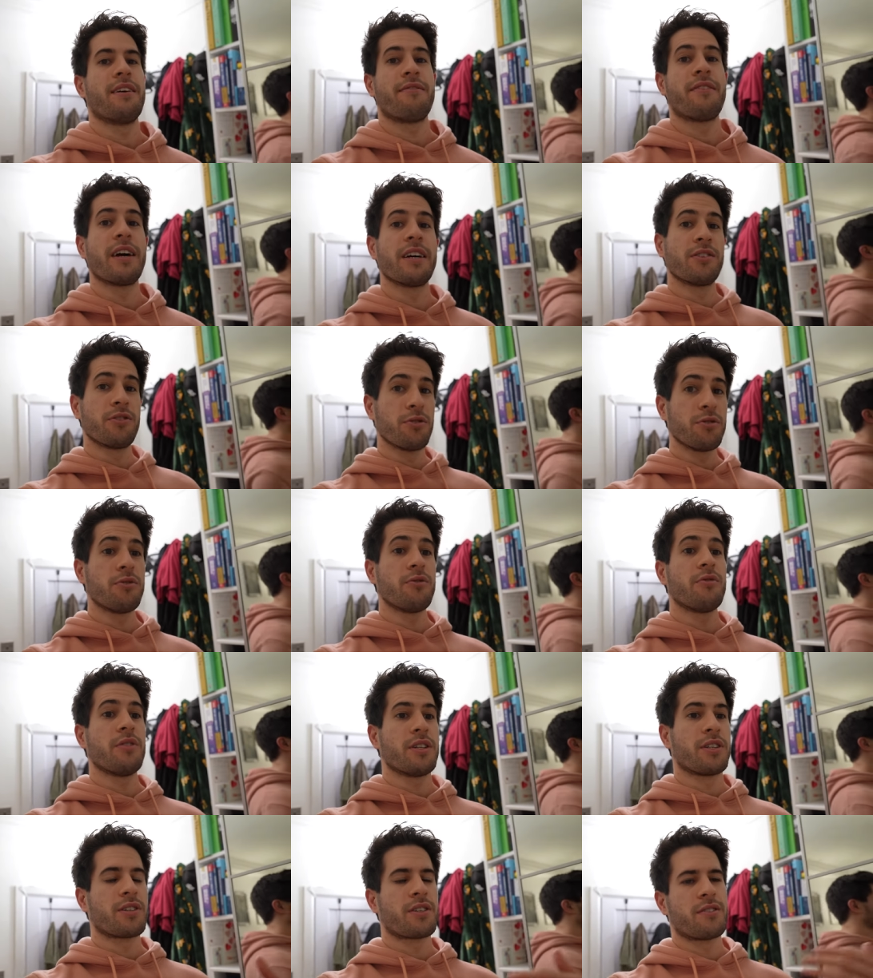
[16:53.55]
If I do,
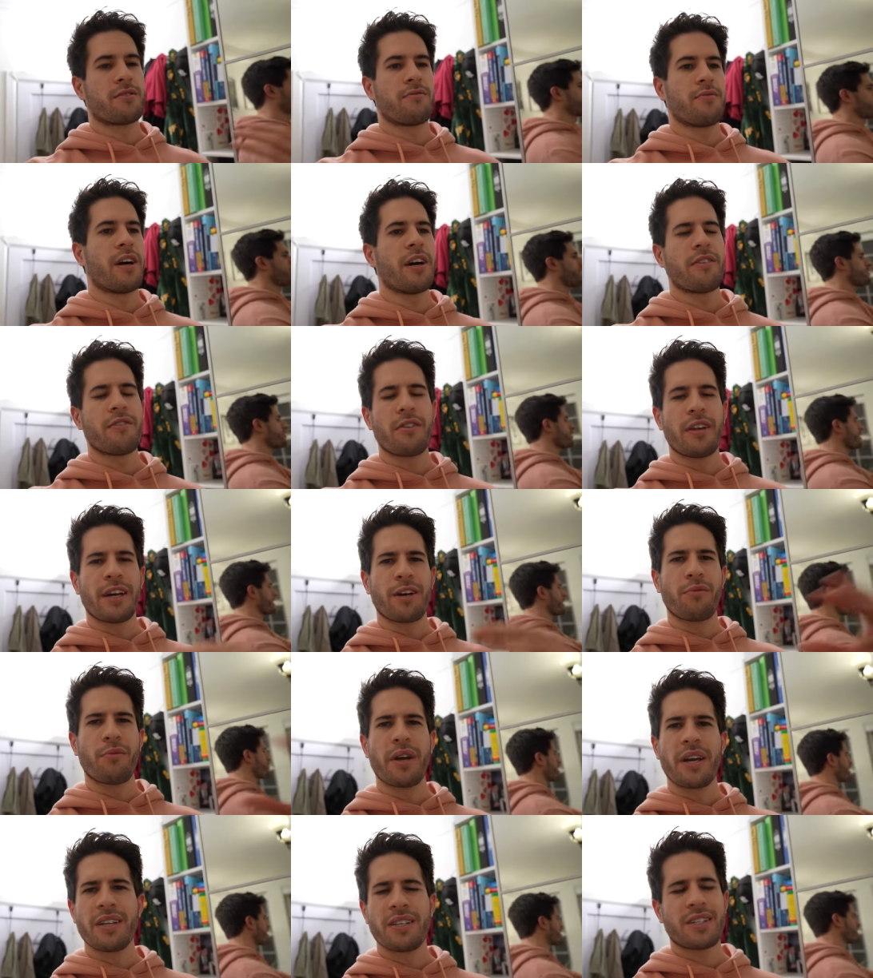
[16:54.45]
it's either like
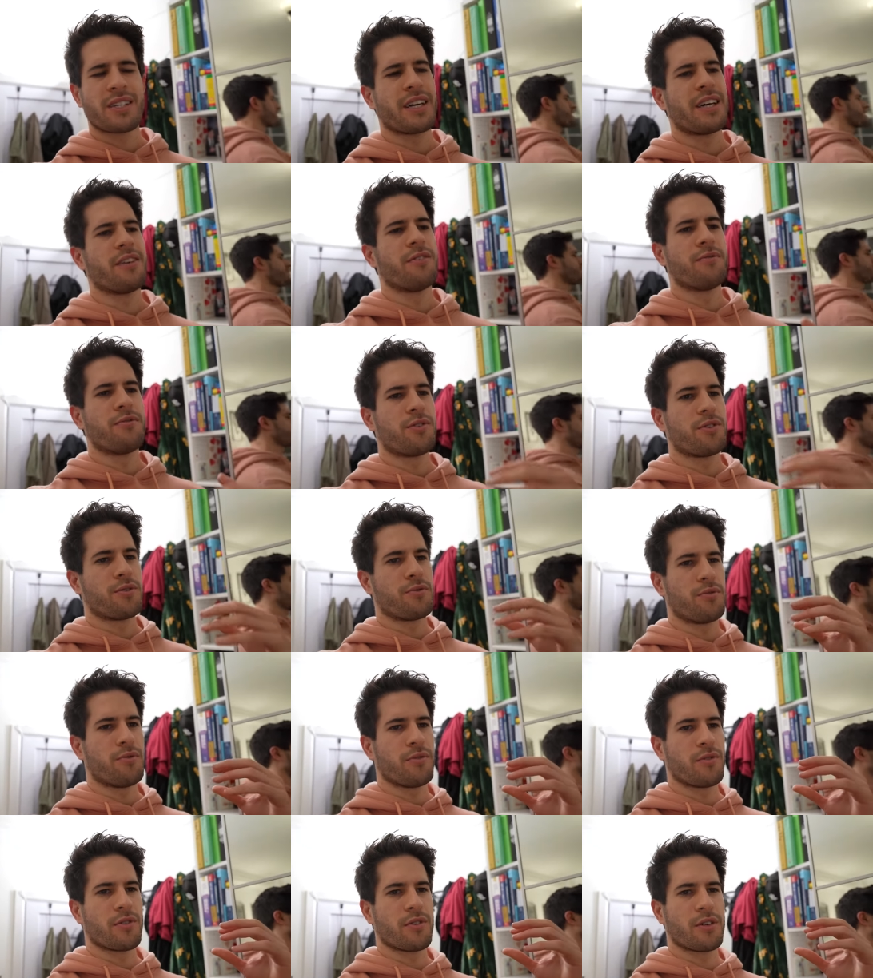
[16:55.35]
rain sounds
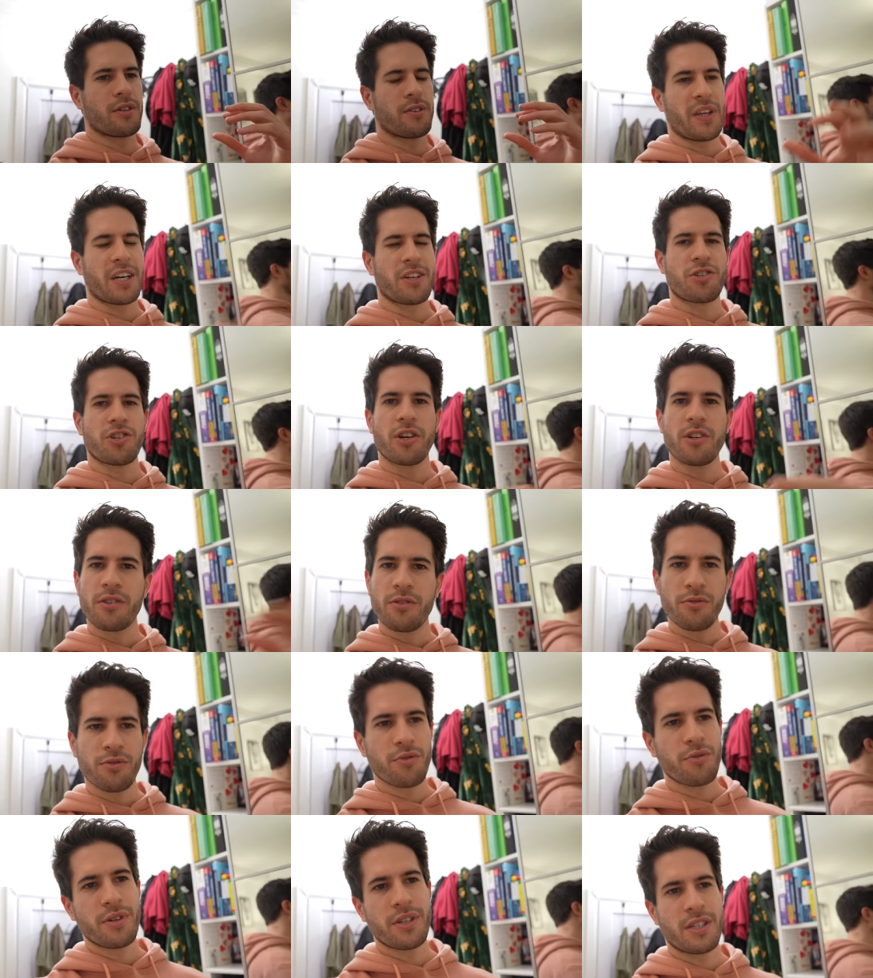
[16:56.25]
or like jungle
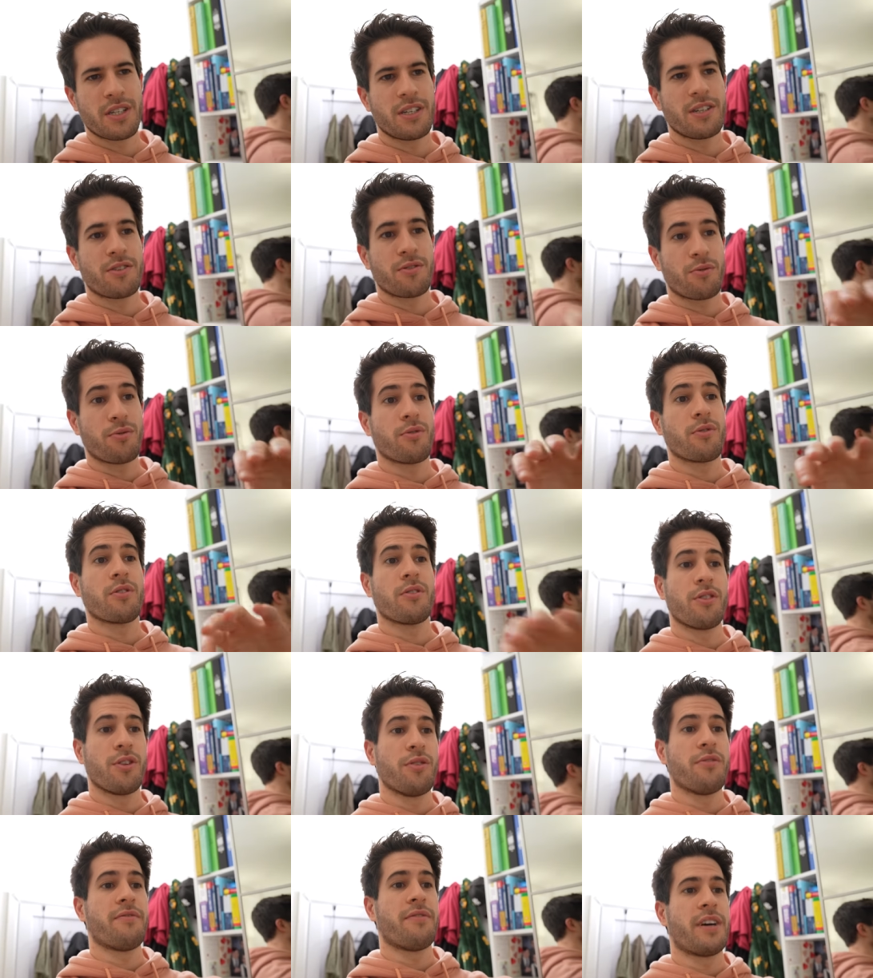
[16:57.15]
noises or
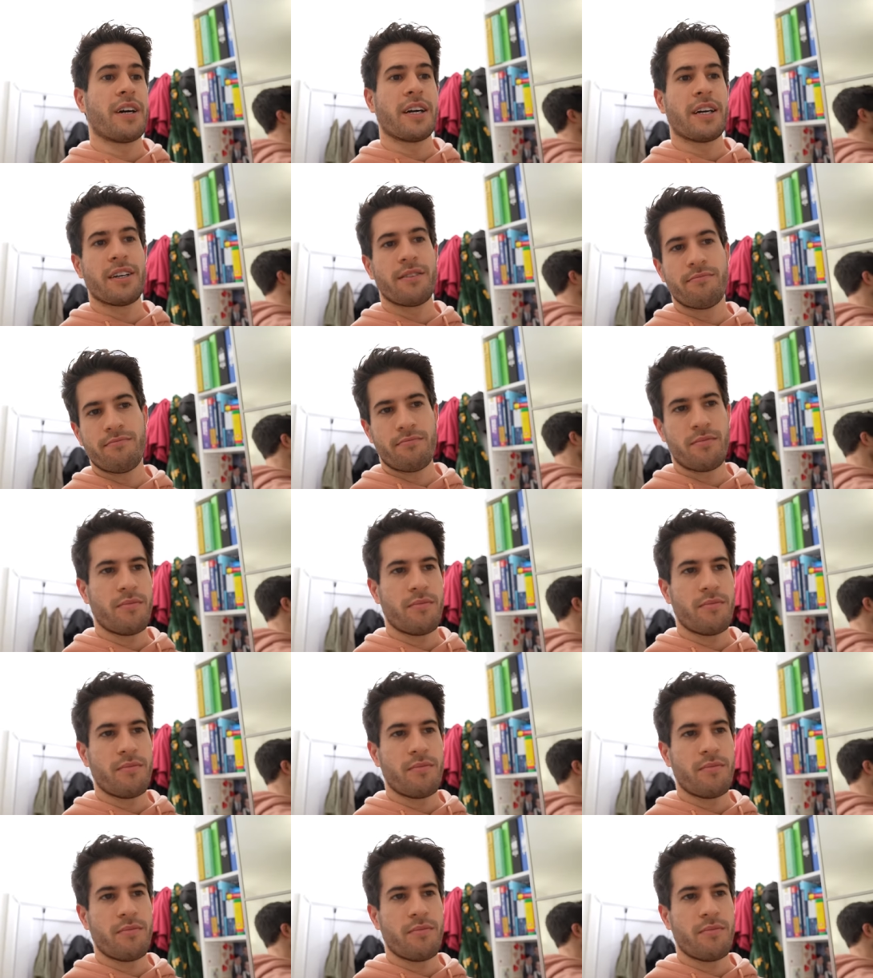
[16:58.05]
lo-fi